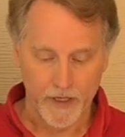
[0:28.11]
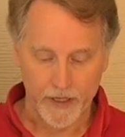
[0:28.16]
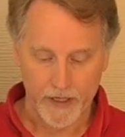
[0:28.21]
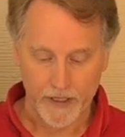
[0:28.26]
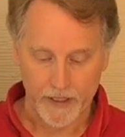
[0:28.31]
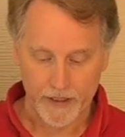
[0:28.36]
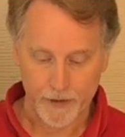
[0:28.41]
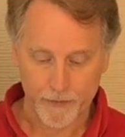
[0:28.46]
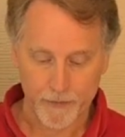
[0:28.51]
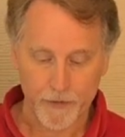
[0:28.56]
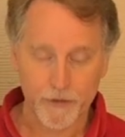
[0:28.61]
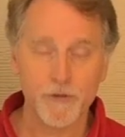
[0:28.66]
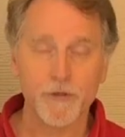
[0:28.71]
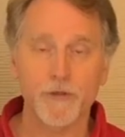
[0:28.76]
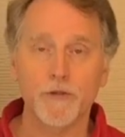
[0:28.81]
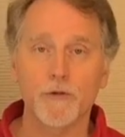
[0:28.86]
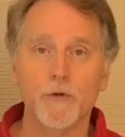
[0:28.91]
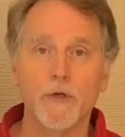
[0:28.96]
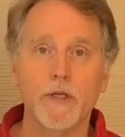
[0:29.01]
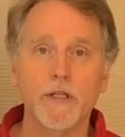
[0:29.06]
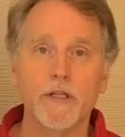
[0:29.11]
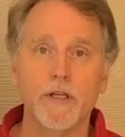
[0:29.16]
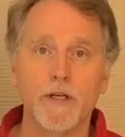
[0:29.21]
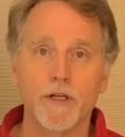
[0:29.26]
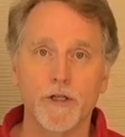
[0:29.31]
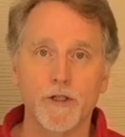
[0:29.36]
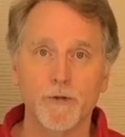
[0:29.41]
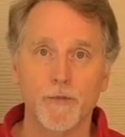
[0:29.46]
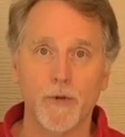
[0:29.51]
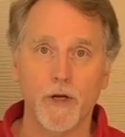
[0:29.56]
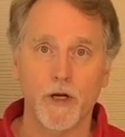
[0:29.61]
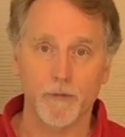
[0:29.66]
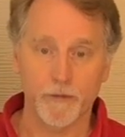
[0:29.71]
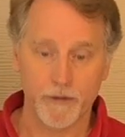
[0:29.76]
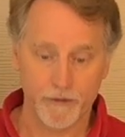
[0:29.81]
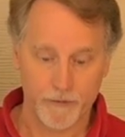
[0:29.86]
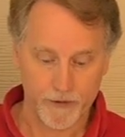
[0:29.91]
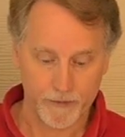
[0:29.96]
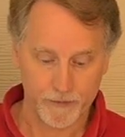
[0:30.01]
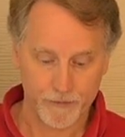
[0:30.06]
And the person doing the
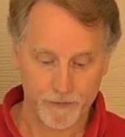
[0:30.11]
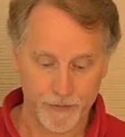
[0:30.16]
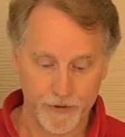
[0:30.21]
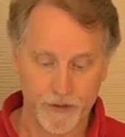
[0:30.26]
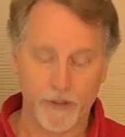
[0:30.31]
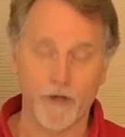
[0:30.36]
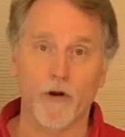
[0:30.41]
experiment would put